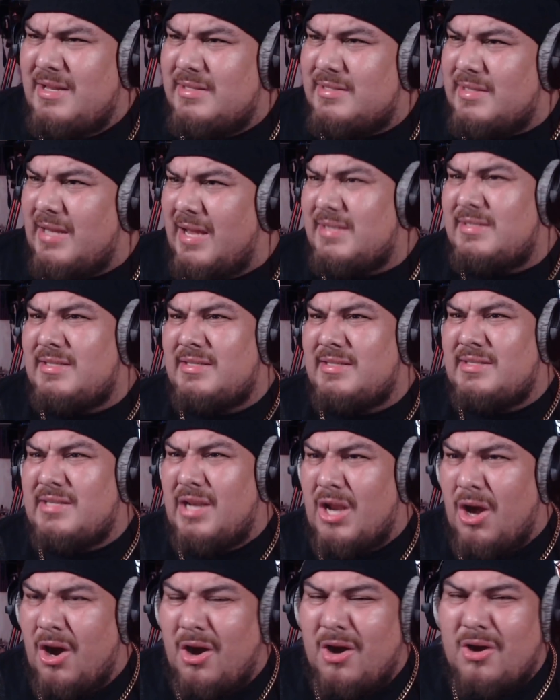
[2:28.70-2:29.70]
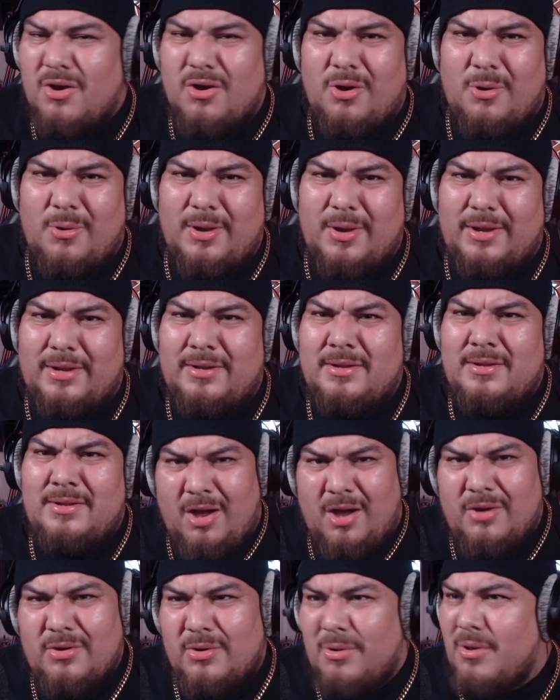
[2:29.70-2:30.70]
Science is an ongoing,
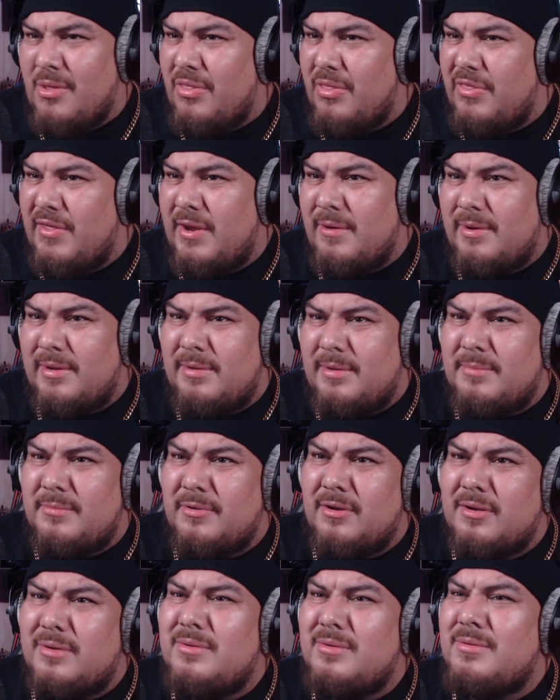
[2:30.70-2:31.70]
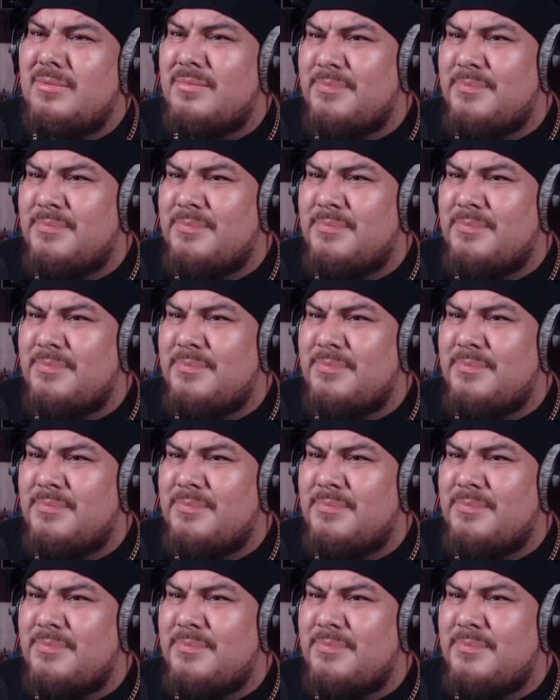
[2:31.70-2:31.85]
ongoing theory, bro.